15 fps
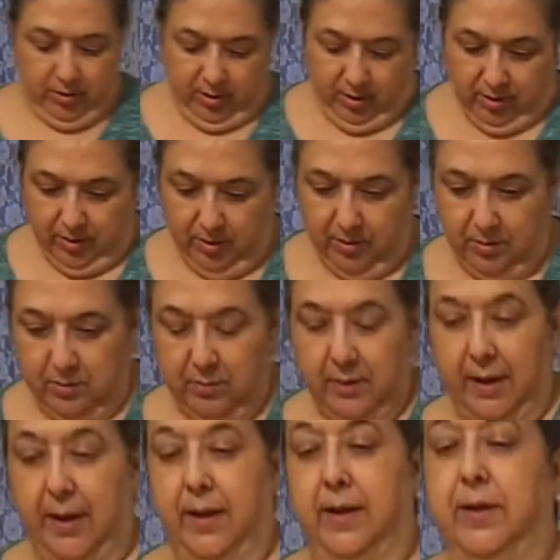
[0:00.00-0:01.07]
to you
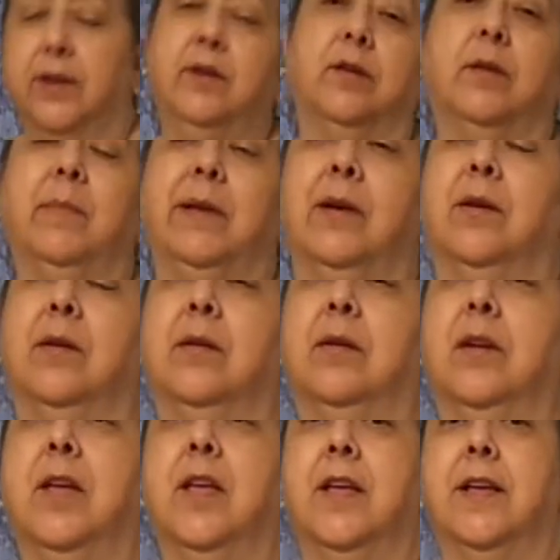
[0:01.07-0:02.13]
a dinner meal.
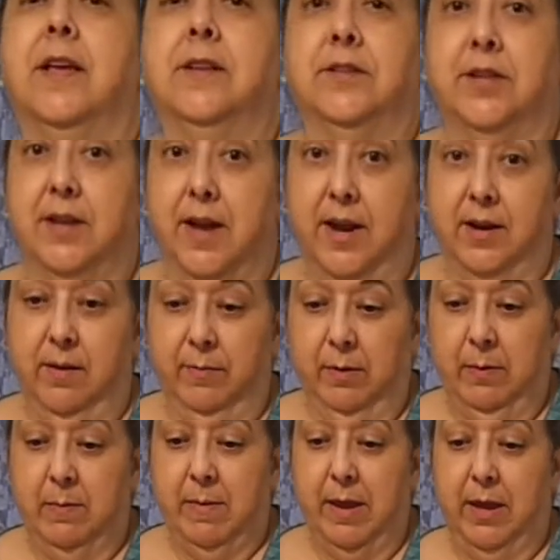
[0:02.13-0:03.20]
Tonight I'm going to
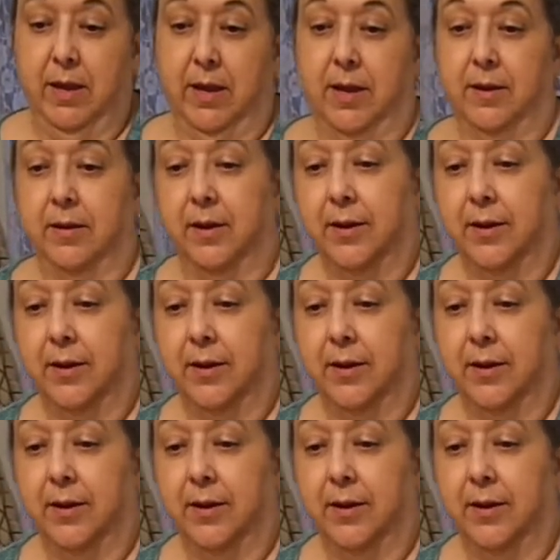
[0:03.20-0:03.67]
be making